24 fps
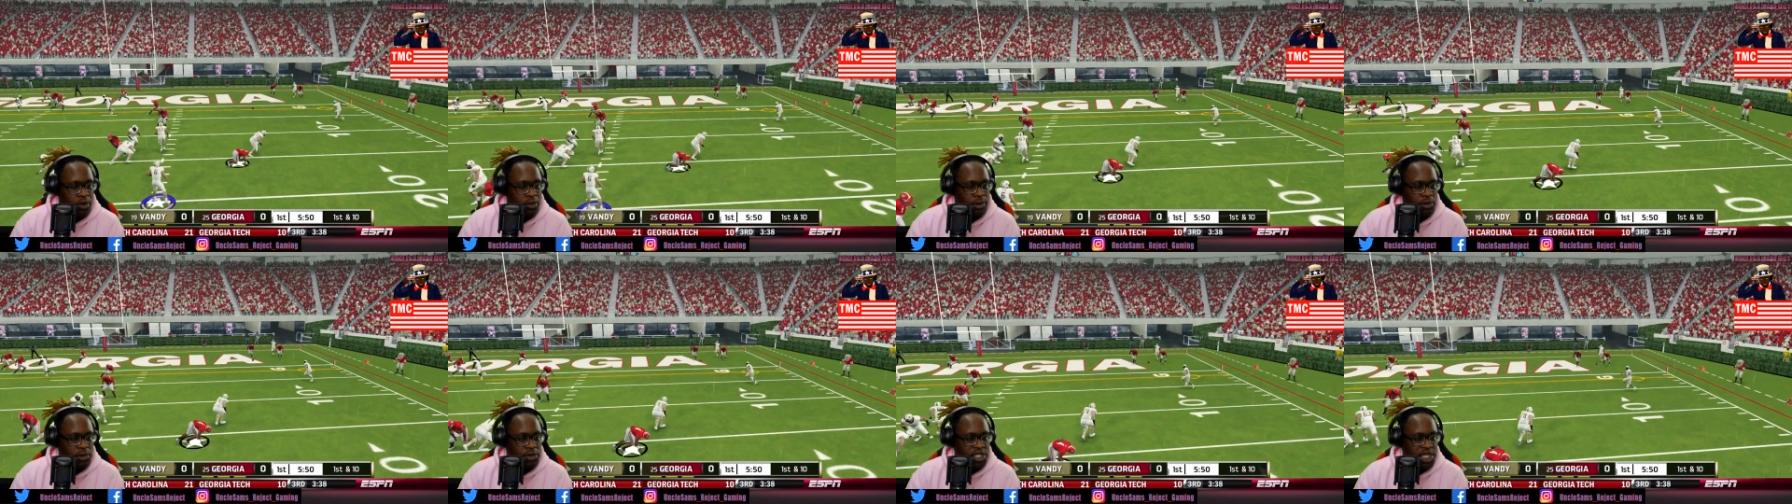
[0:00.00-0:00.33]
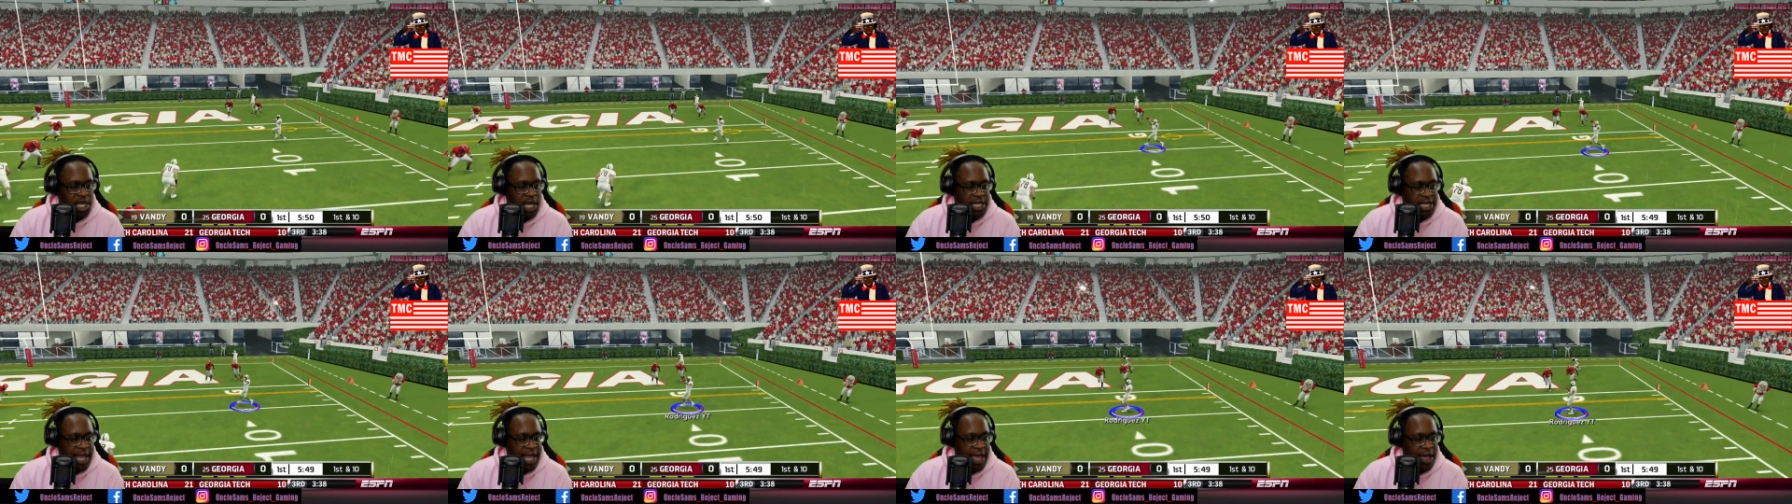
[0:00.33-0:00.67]
Boom, little
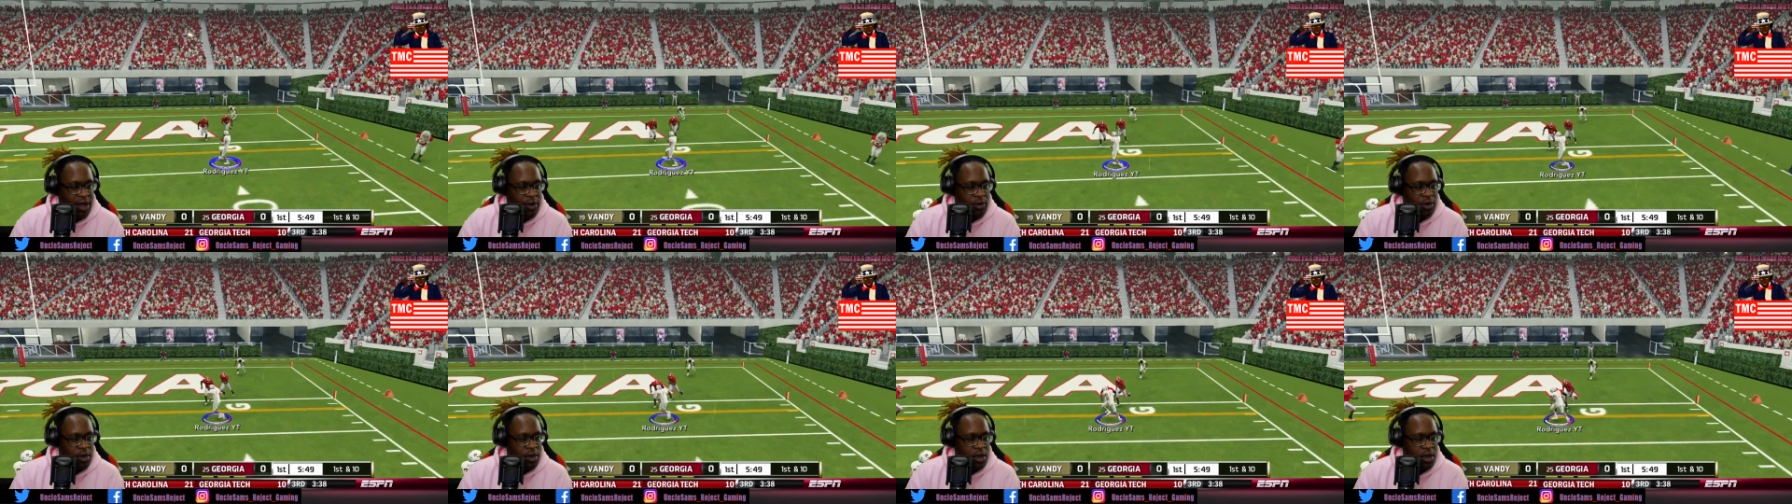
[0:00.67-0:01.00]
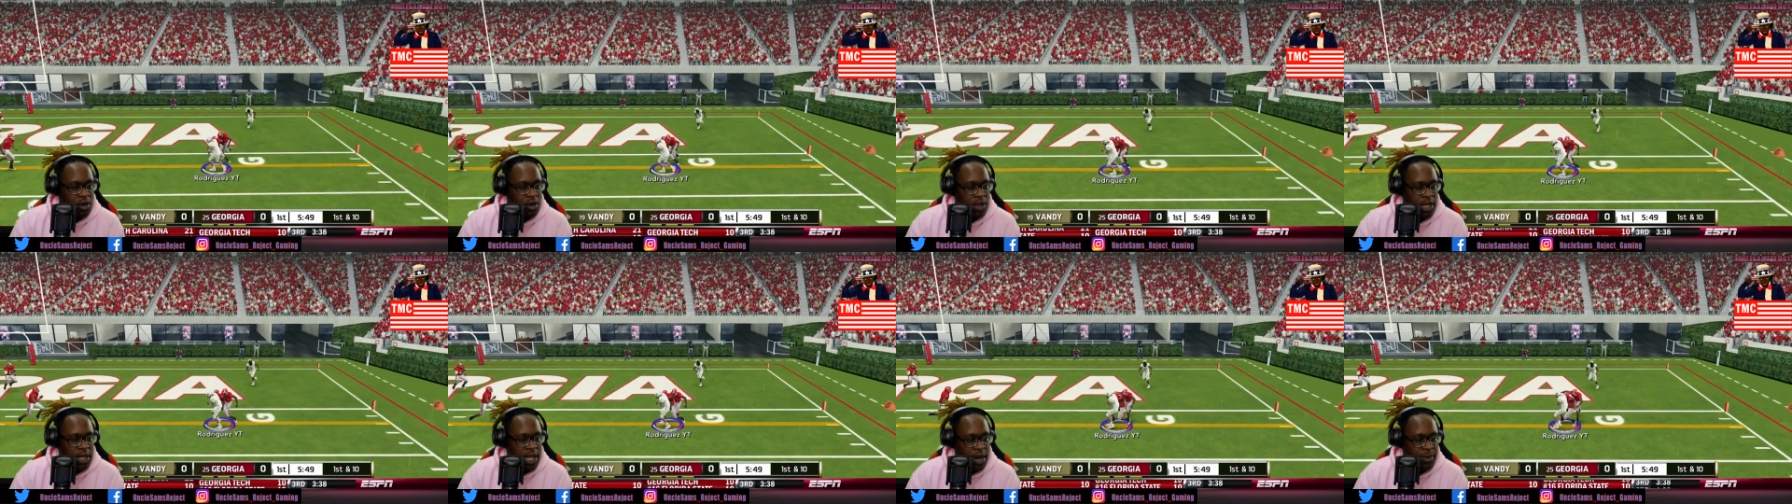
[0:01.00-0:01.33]
check down.
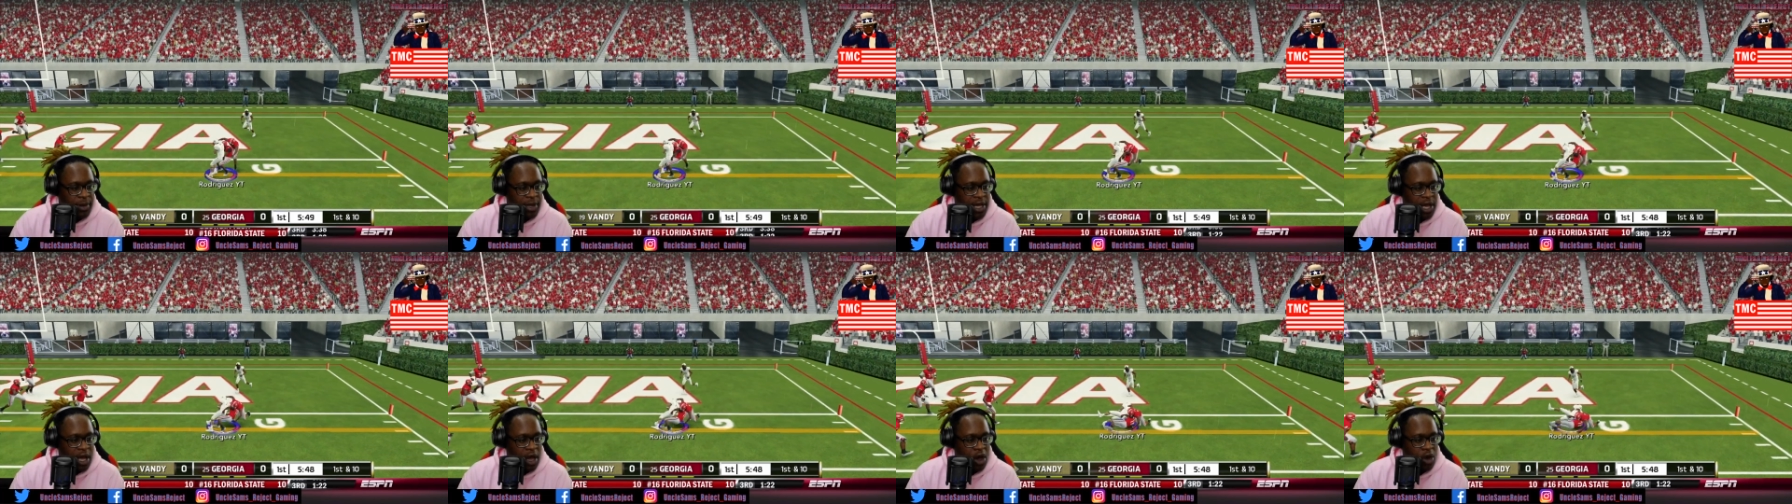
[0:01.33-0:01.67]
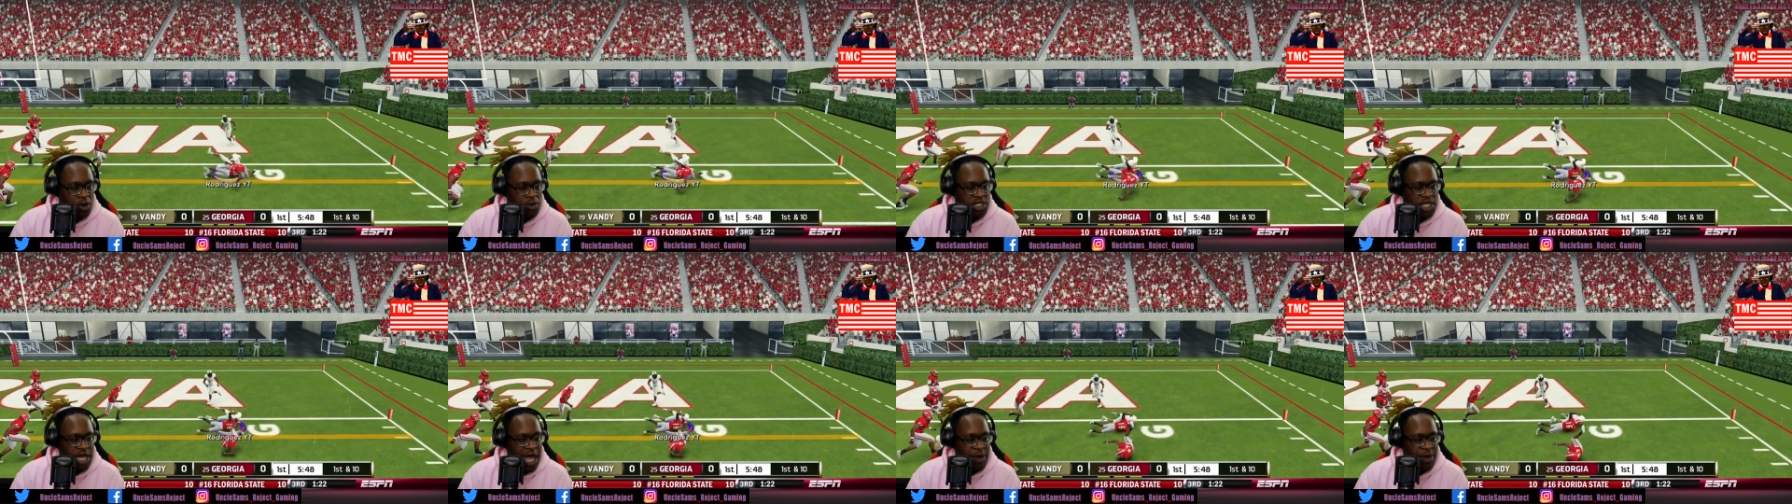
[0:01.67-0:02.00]
There we
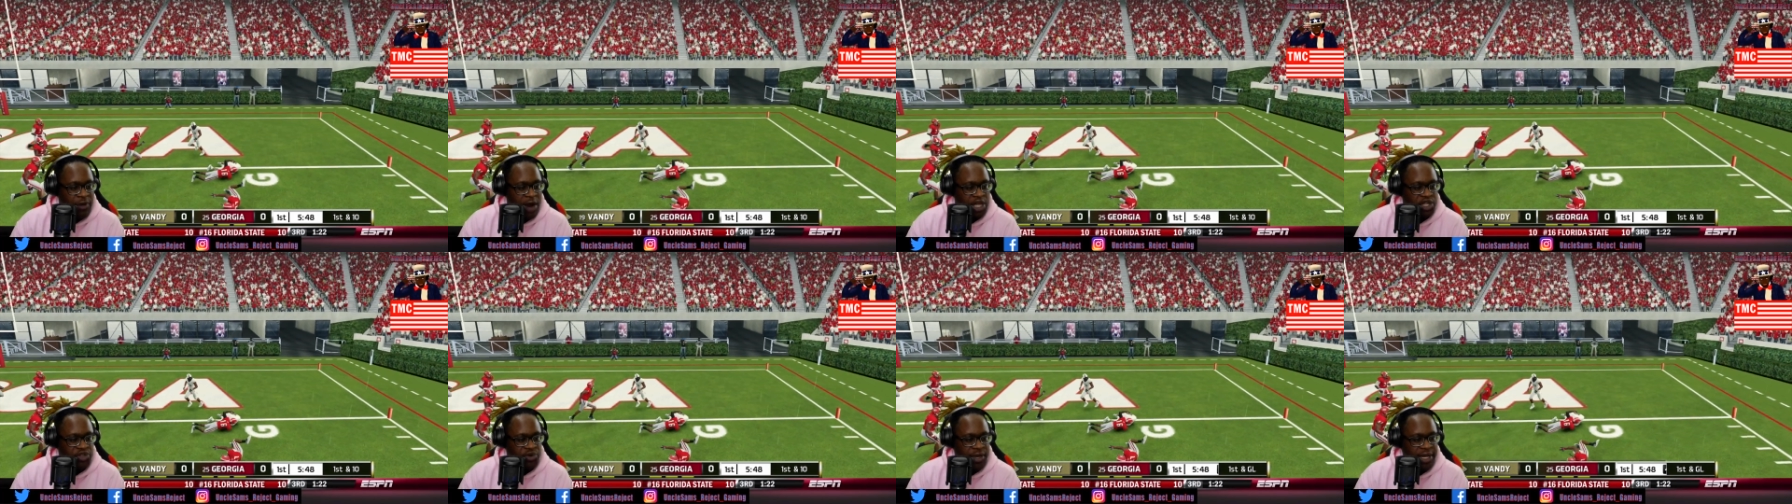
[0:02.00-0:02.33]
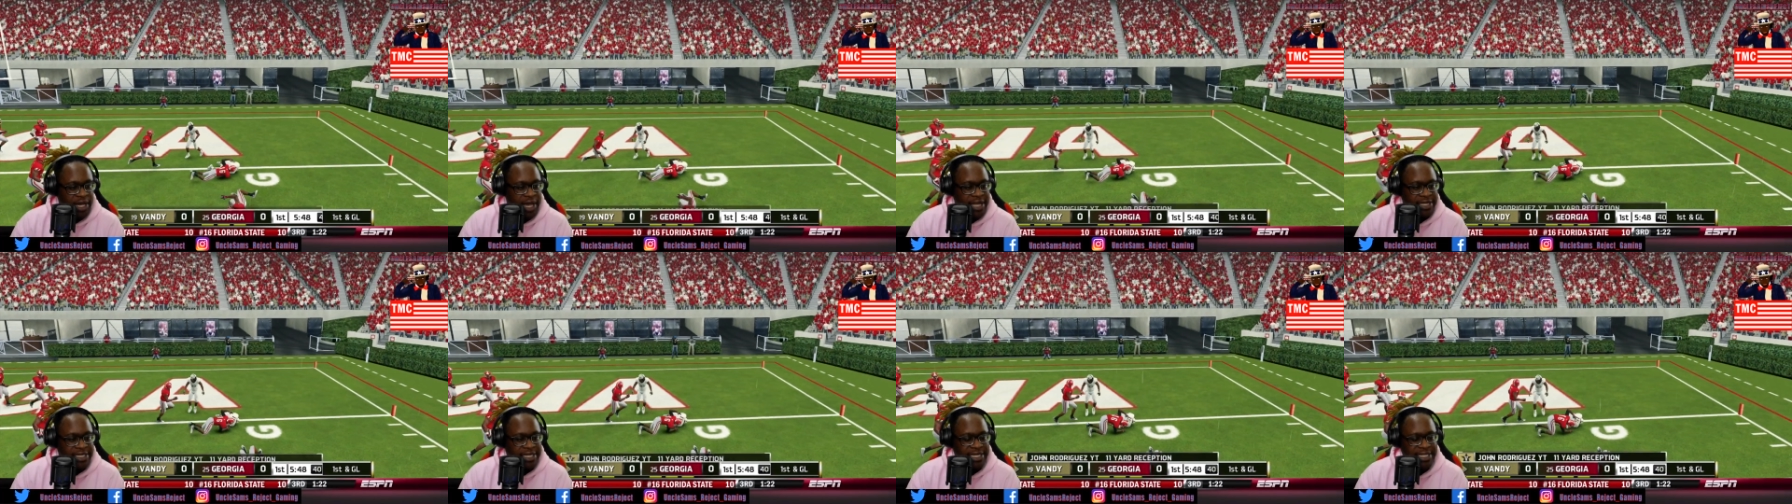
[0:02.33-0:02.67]
go. John
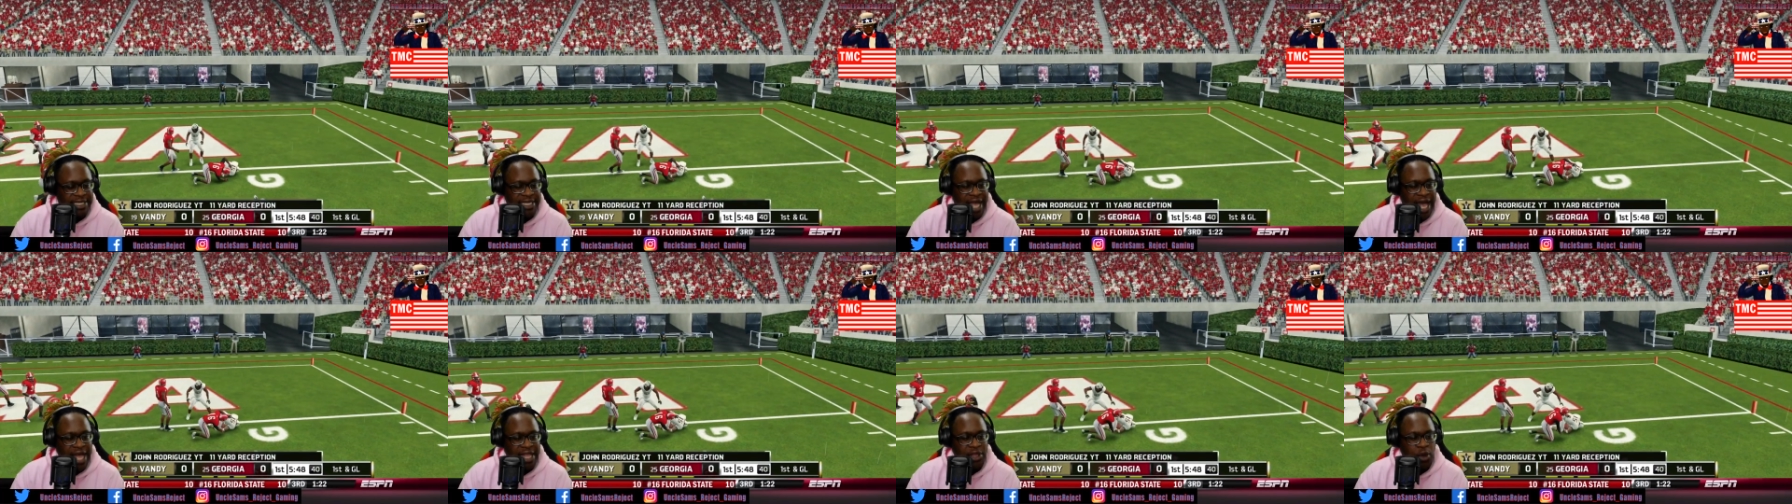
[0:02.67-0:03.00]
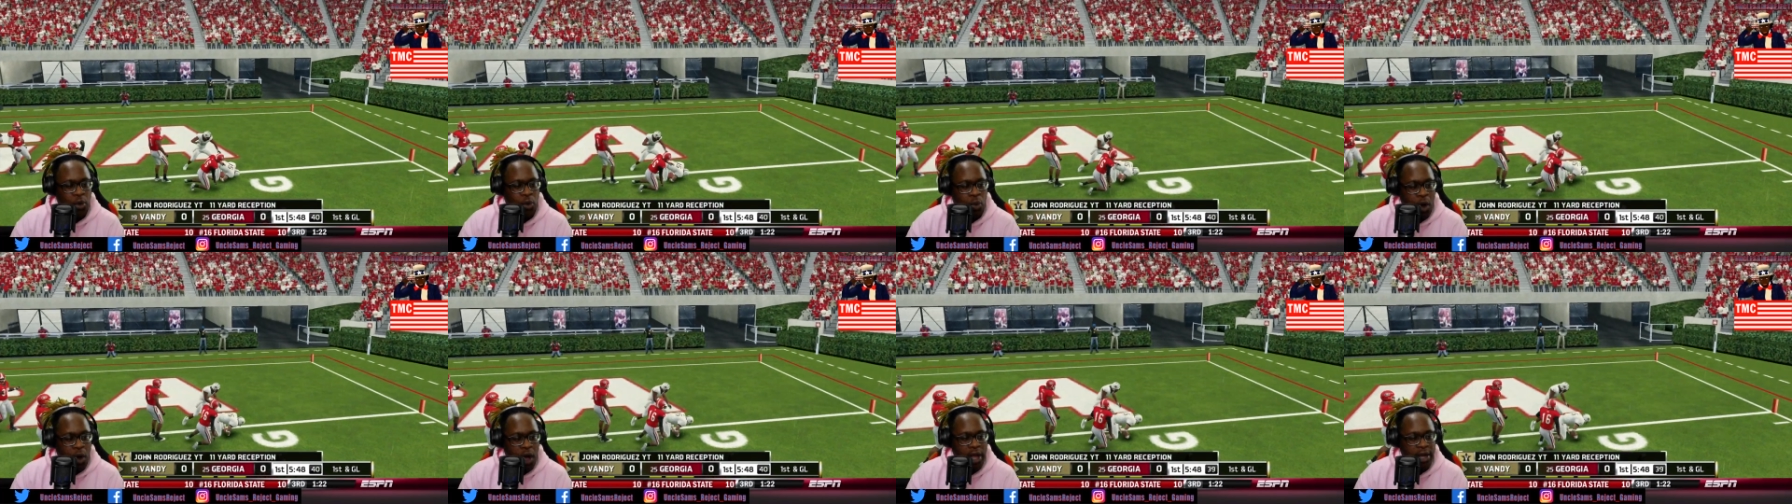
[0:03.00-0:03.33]
Rodriguez inside
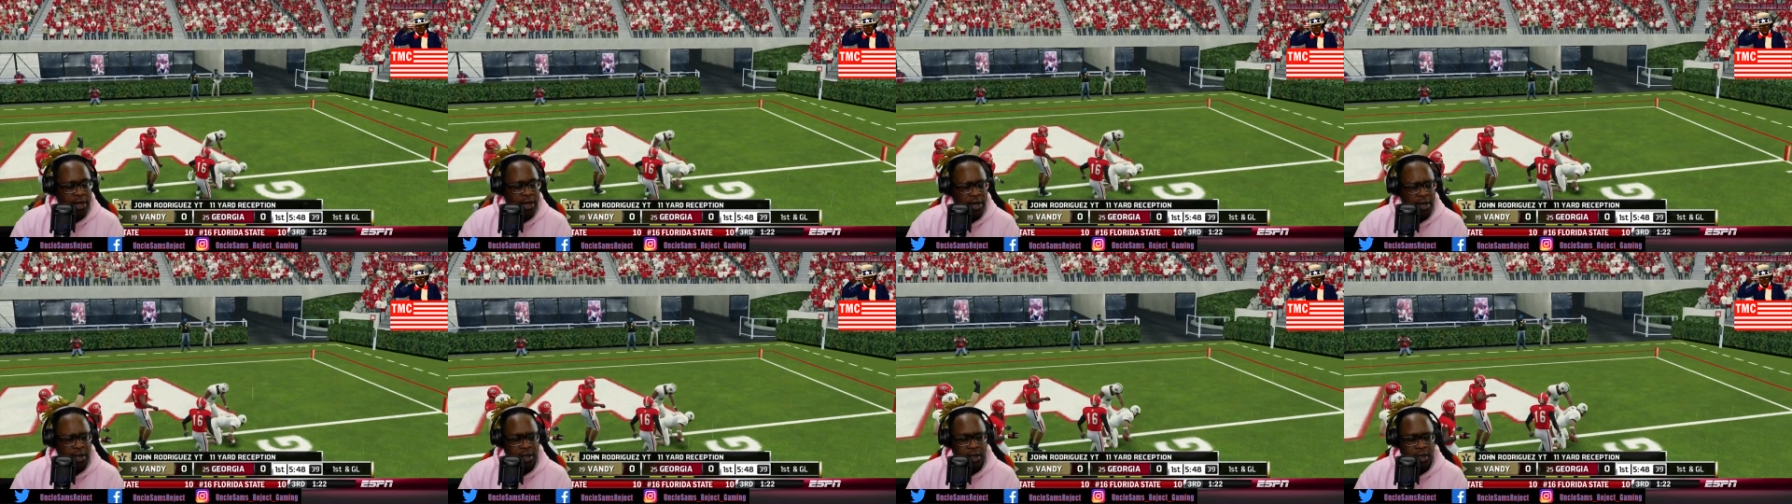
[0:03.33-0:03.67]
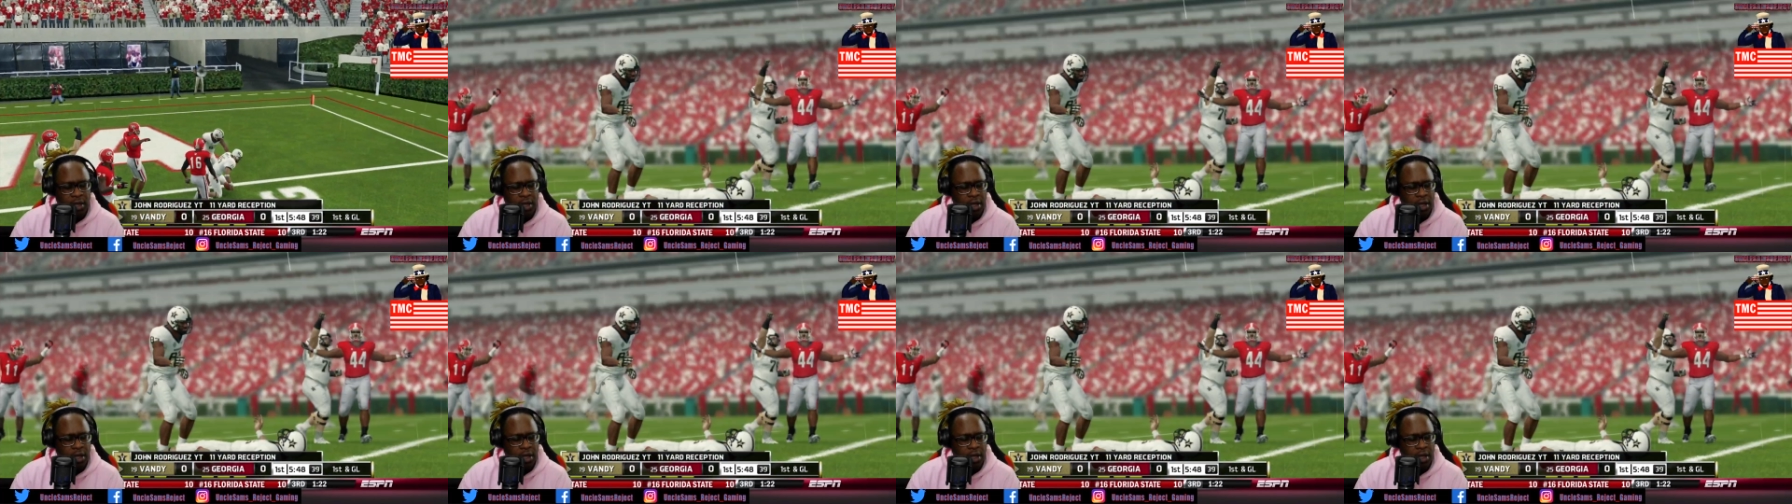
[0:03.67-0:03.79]
the one.